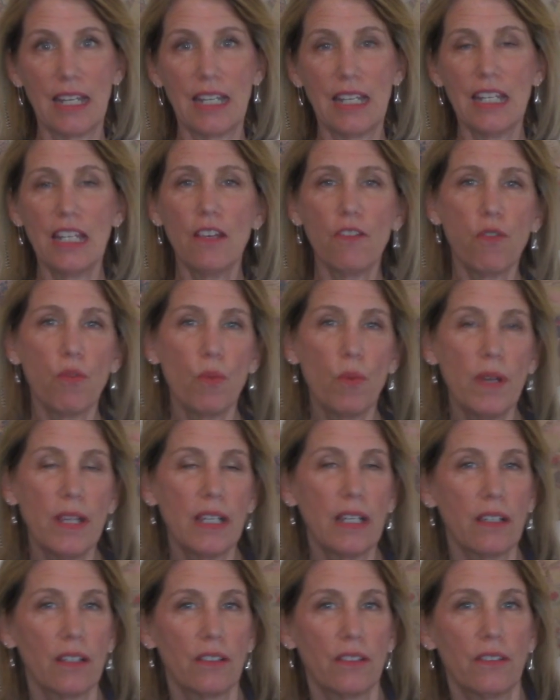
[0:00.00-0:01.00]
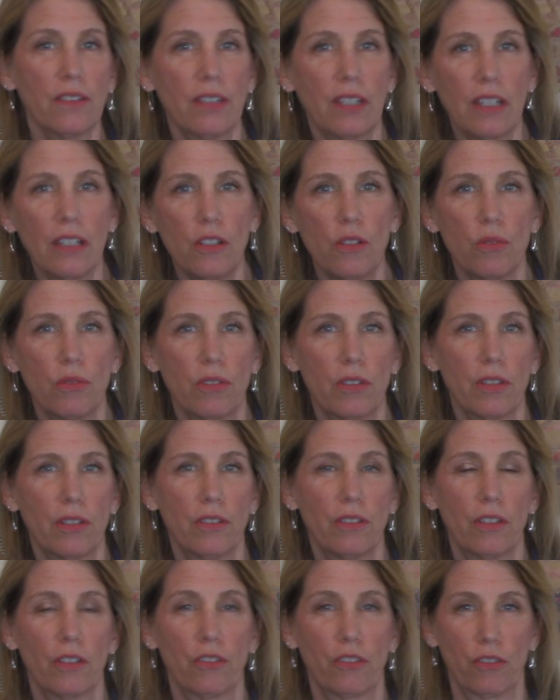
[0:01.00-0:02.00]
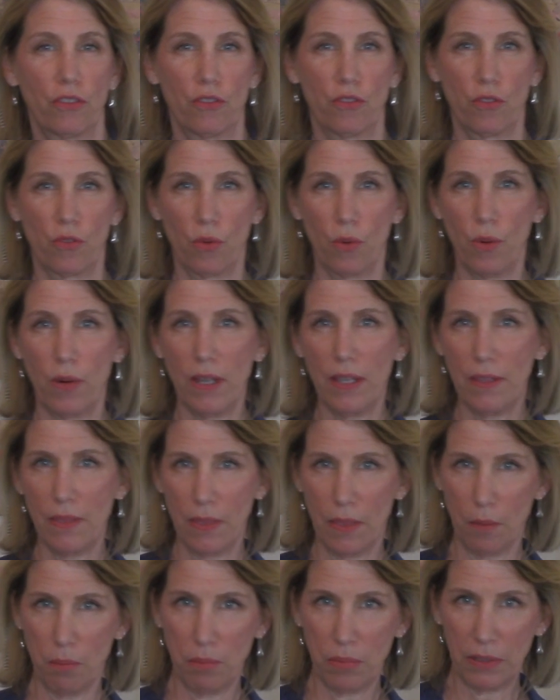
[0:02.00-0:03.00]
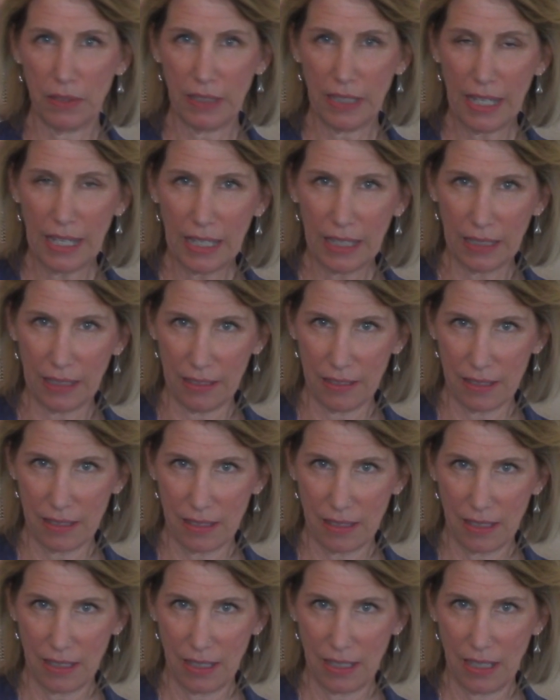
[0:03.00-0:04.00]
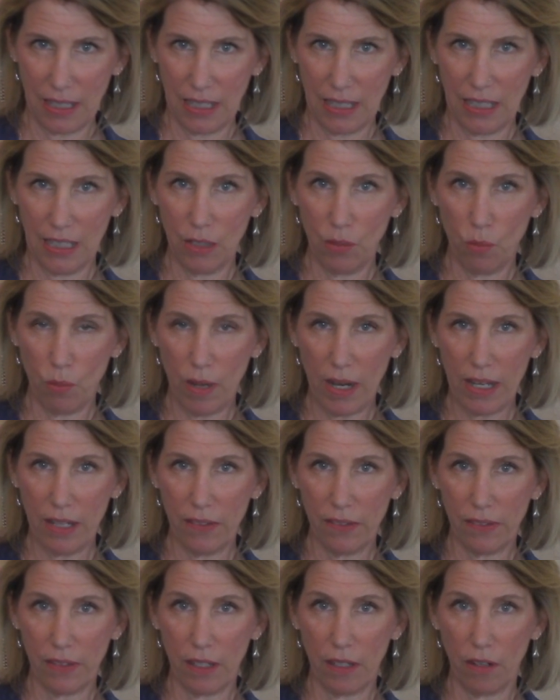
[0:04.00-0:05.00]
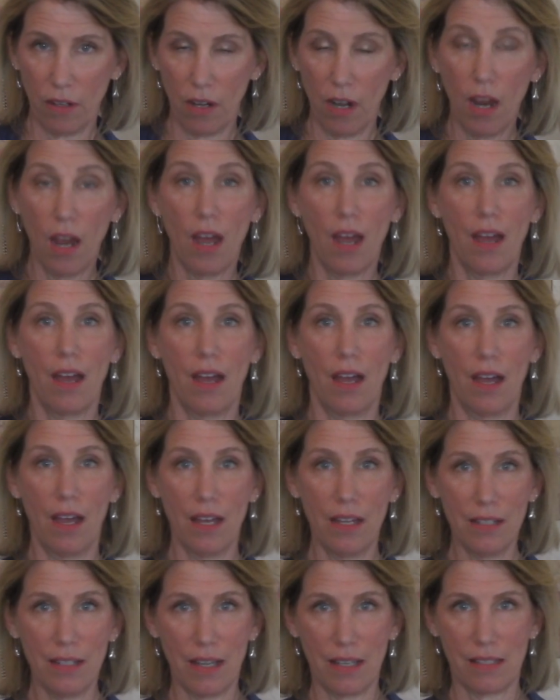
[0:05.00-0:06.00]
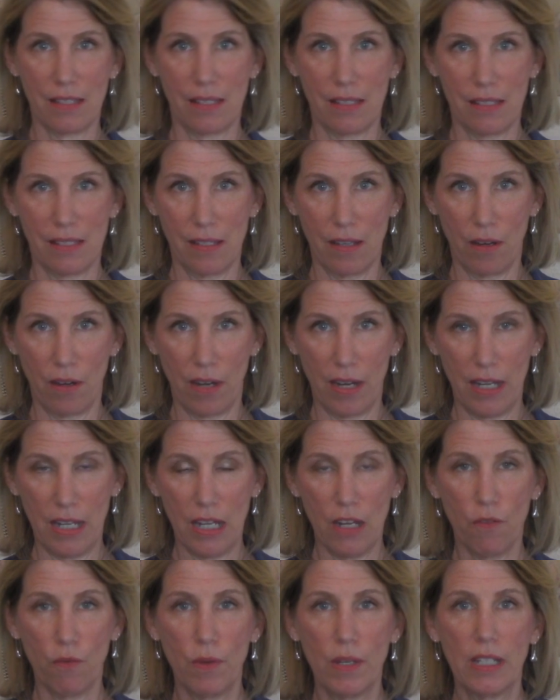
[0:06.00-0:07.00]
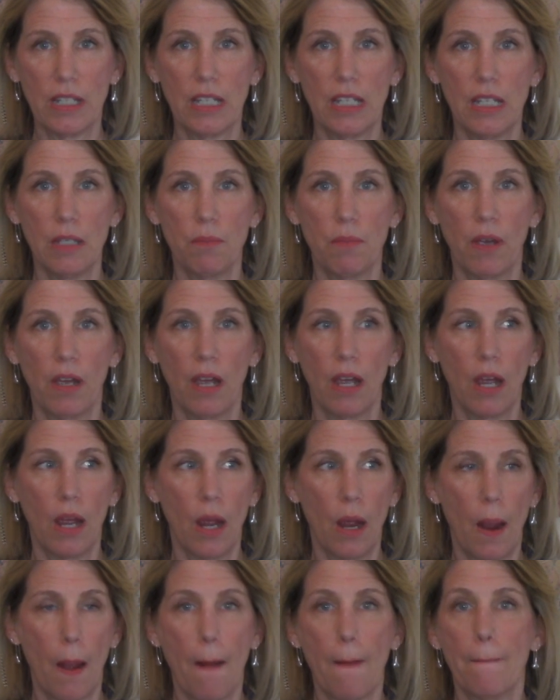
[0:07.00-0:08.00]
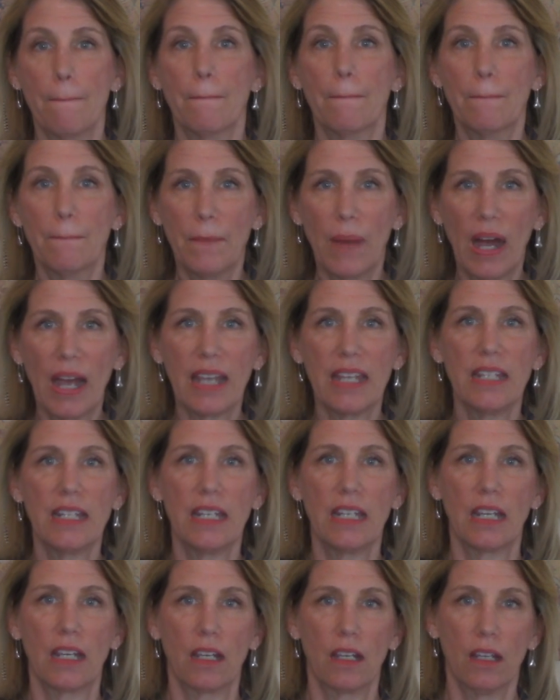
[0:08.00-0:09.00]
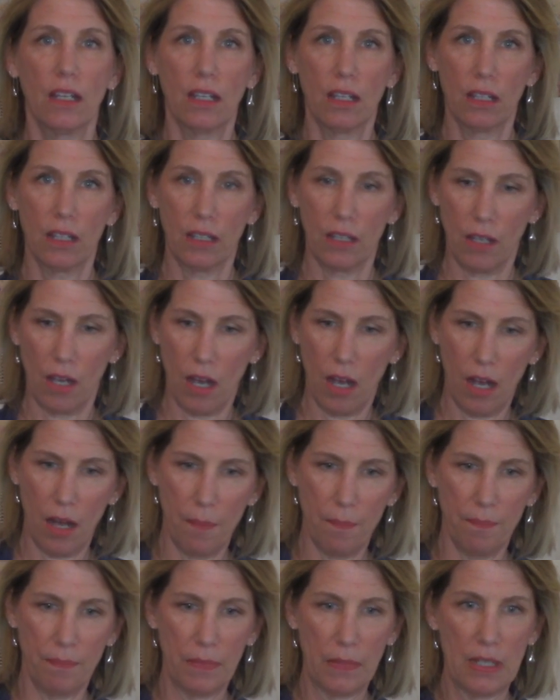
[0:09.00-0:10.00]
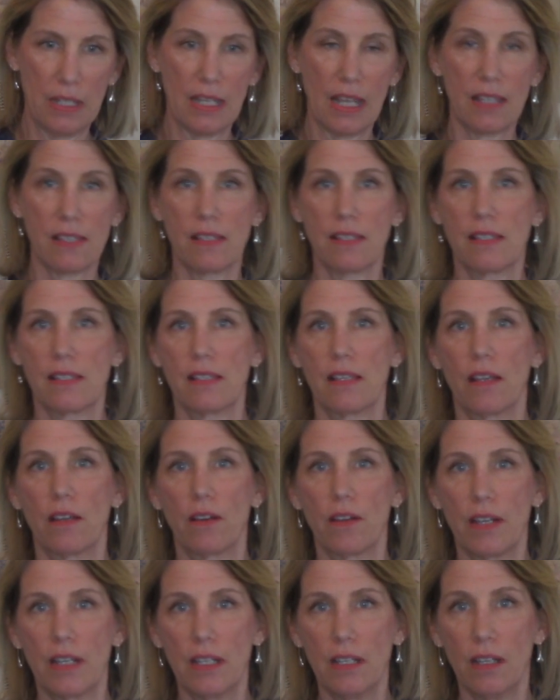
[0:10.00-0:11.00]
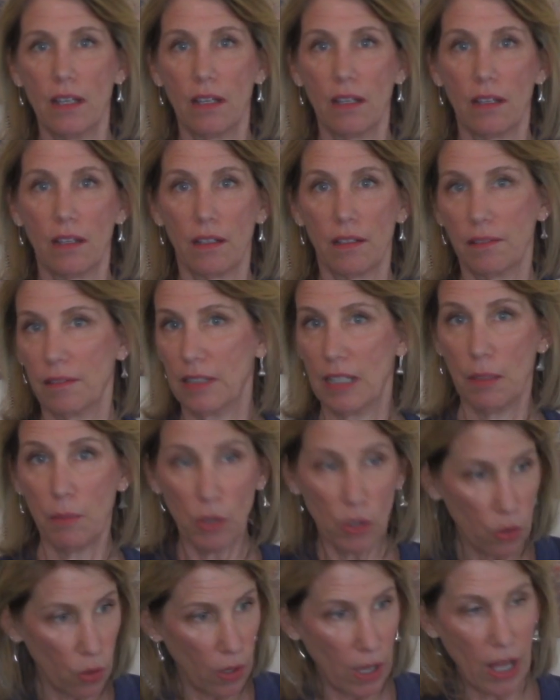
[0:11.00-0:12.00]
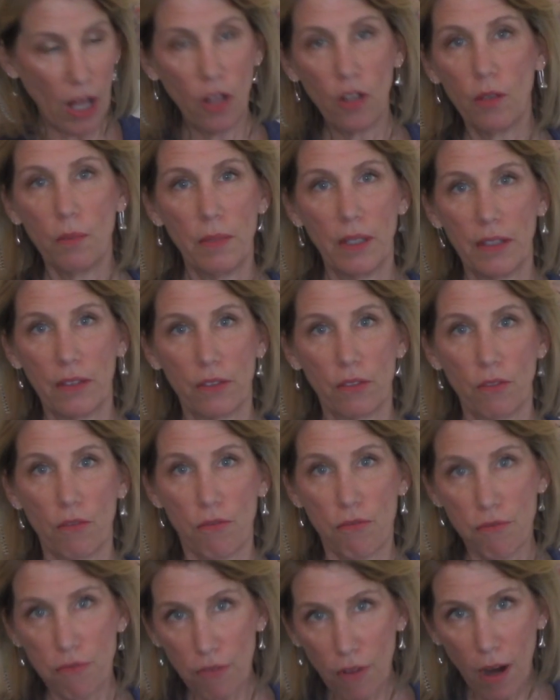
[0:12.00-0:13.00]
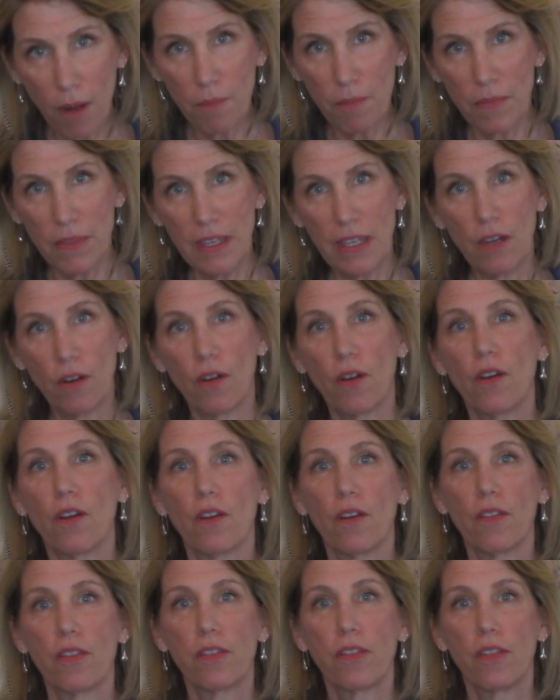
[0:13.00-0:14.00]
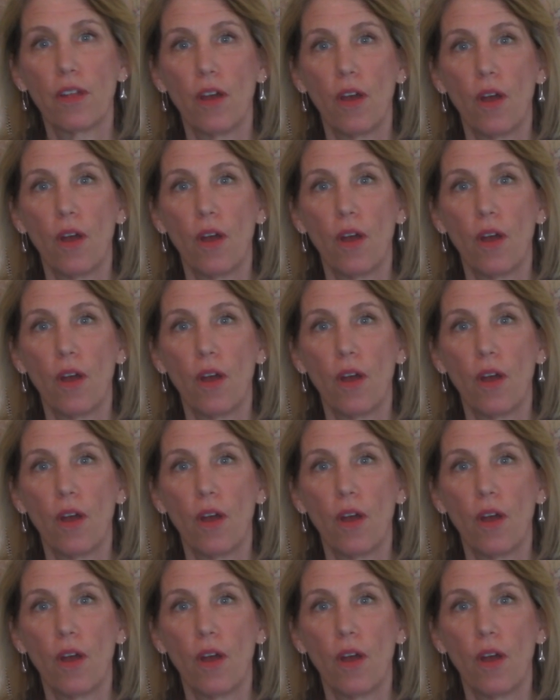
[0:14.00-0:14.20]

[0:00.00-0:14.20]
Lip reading: if we continue to destroy the planet in ways that are unnecessary, if we keep mining necessary chemical elements from the earth,